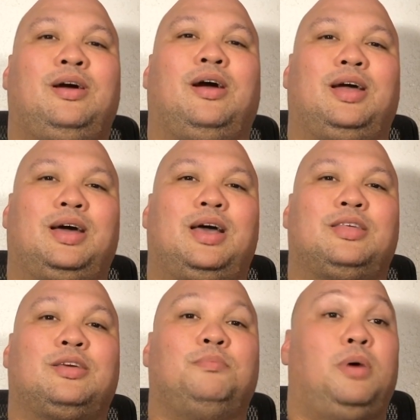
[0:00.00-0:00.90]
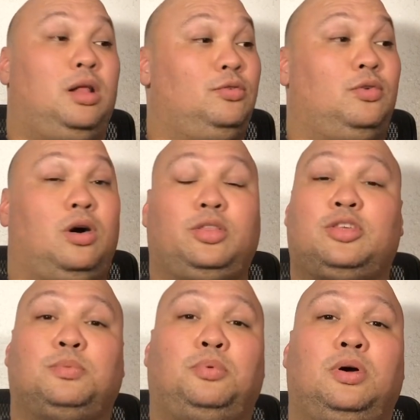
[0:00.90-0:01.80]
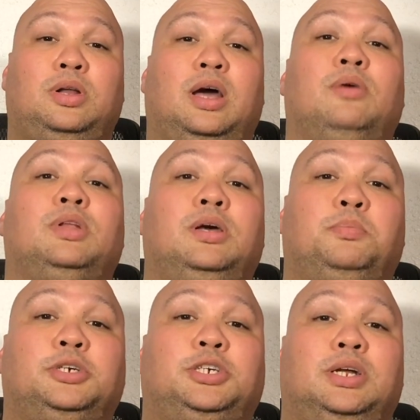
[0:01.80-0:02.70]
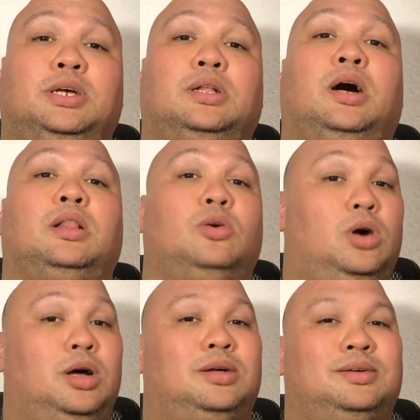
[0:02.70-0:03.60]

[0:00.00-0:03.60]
All right, guys, mahalo for all the support. I really appreciate it. Aloha.